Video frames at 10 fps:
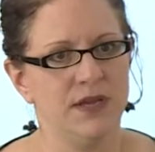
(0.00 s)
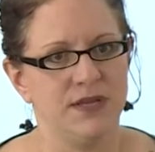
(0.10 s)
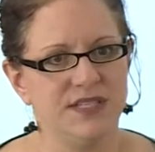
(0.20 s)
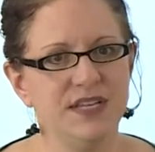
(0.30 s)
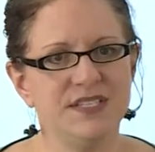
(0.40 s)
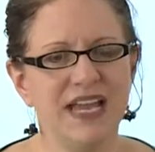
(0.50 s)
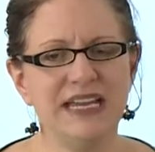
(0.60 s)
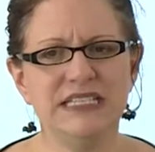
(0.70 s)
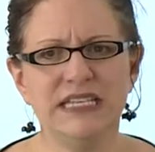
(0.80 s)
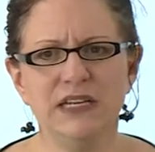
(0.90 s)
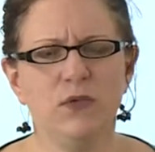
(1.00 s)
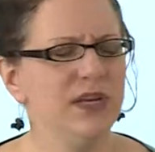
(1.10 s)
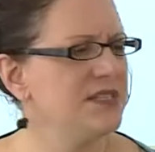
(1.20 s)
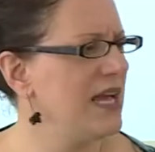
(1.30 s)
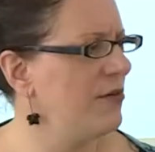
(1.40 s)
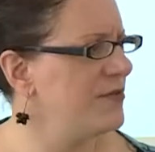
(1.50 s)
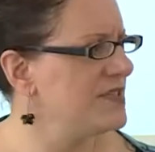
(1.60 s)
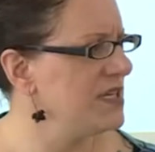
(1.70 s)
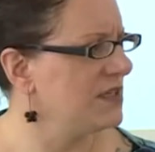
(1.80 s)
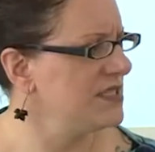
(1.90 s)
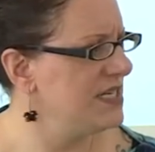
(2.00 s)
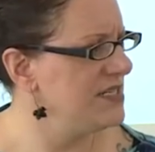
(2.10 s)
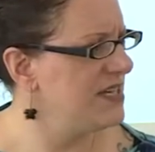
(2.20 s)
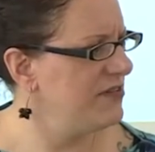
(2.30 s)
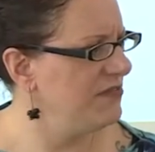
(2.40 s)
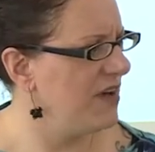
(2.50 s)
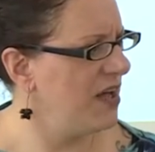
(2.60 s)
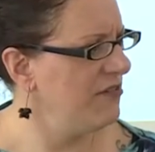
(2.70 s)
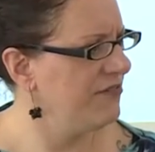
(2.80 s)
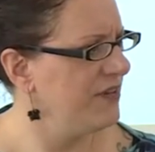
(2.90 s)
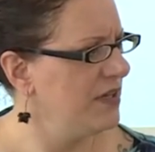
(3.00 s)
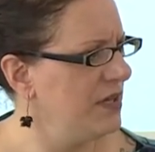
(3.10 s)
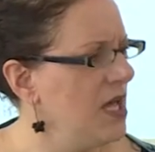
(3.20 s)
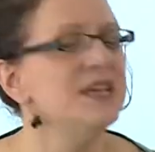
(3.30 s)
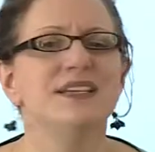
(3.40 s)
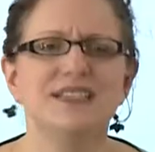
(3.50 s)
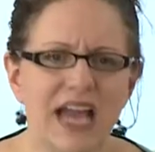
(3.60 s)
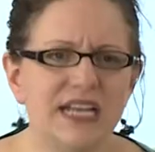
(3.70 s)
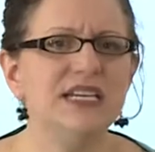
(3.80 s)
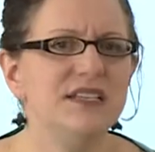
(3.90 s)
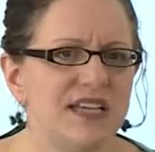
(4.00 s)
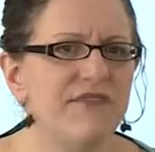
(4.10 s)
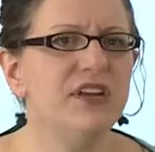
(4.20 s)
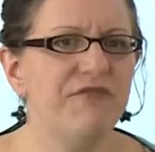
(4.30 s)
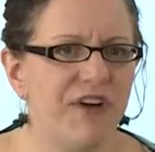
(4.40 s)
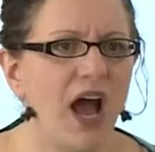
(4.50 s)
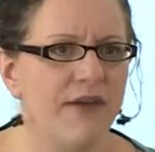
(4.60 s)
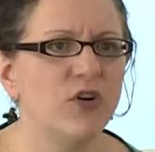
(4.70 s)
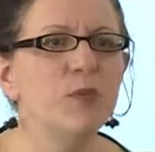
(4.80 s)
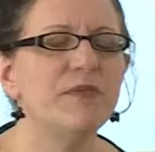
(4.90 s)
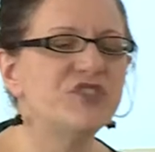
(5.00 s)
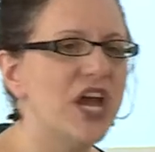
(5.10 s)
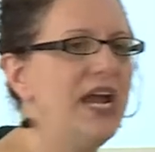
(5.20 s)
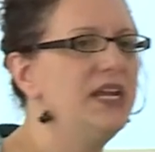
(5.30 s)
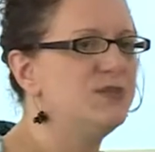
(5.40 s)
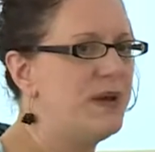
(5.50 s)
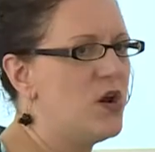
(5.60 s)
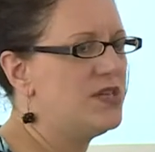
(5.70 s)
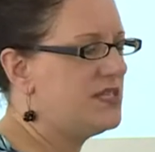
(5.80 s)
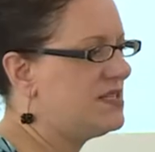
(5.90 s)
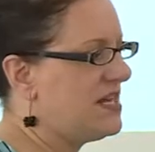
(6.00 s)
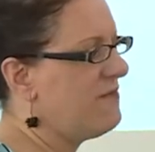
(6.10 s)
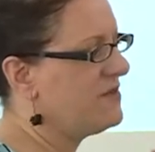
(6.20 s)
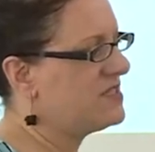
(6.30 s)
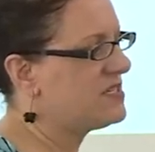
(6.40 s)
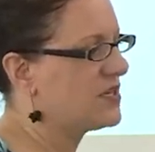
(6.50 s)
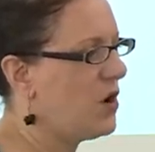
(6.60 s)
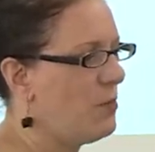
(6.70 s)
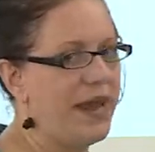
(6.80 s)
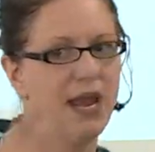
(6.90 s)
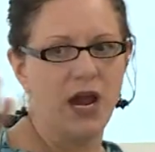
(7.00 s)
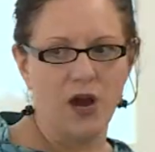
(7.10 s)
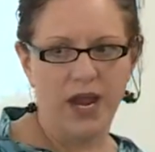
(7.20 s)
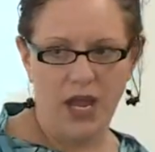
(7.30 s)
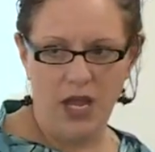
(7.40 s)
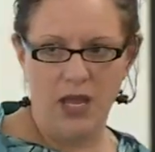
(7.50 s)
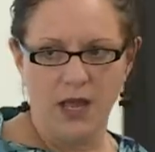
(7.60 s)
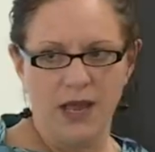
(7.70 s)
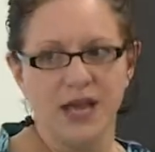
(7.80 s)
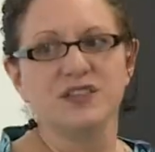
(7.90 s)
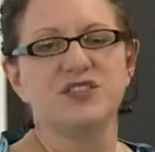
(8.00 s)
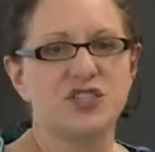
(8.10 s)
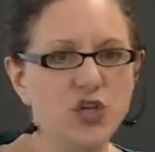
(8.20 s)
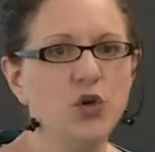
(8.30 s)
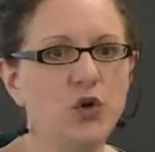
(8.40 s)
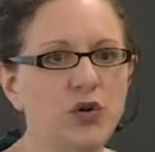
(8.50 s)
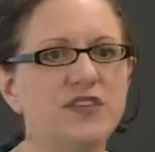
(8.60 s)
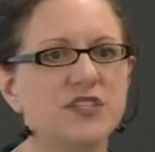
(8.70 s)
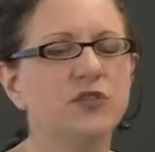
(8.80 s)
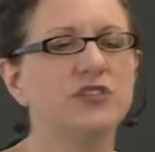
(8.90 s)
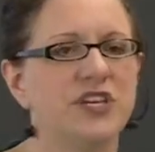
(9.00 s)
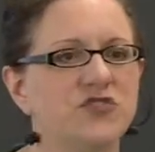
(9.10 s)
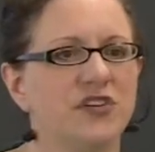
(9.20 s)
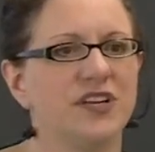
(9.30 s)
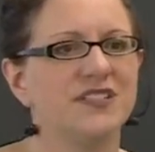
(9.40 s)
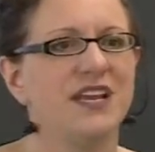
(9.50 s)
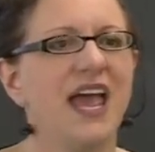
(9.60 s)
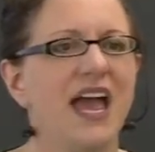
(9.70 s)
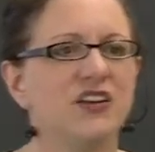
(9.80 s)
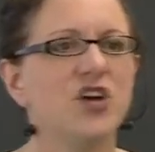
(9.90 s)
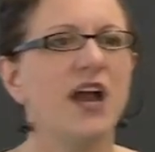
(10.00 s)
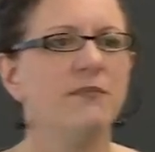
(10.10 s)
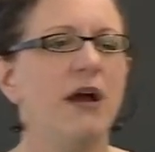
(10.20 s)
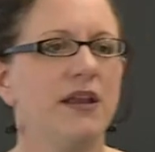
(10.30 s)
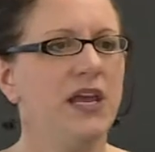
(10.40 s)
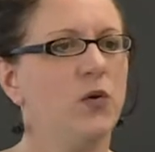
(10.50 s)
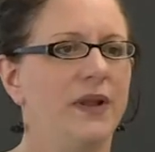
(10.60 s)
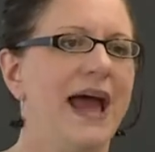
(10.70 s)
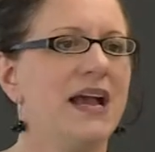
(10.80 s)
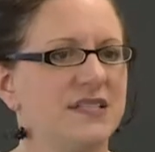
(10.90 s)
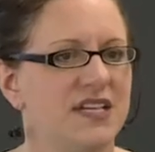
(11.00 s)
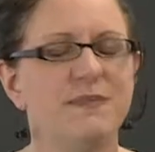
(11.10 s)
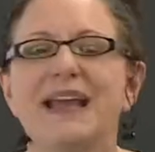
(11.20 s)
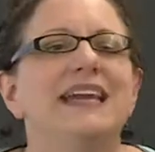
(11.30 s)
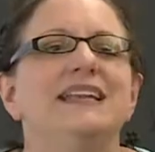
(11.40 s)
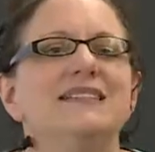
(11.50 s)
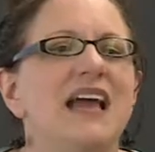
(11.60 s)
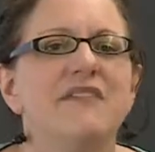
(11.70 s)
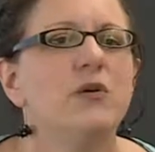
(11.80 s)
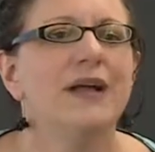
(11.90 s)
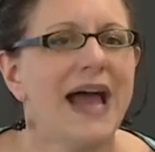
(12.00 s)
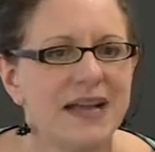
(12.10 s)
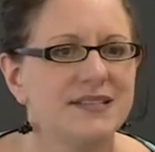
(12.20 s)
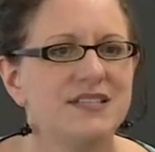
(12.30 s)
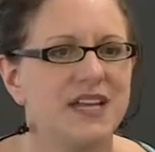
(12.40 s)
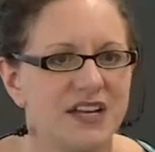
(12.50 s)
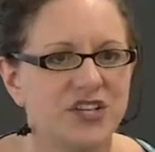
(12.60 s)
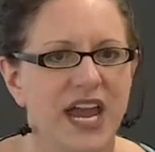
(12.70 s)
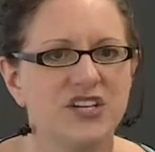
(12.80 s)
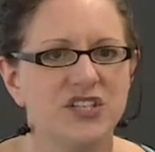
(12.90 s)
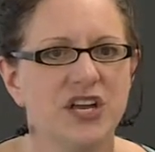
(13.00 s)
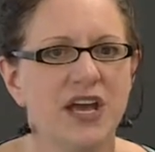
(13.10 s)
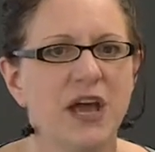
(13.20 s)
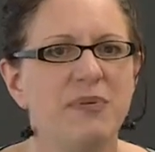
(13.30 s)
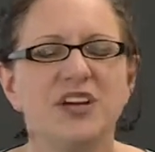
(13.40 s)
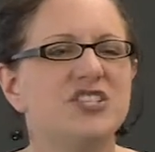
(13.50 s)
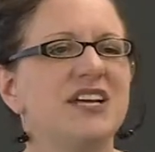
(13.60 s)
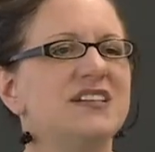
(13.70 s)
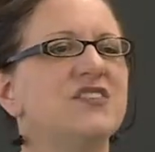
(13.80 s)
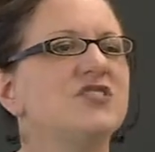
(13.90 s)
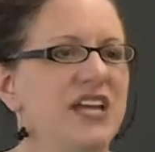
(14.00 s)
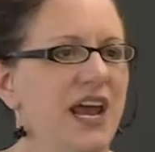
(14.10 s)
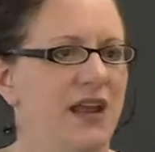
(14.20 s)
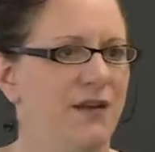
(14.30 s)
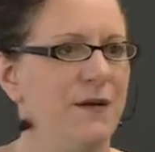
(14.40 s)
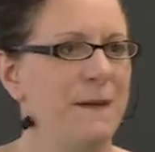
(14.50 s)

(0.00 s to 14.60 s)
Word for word: Since 19, when is Lau versus Nichols? 1975? Since 1975, a group of Chinese parents in the San Francisco Bay Area sued the school district and said, Yeah, you're talking about equal access. My kid doesn't have equal access to education because she doesn't understand.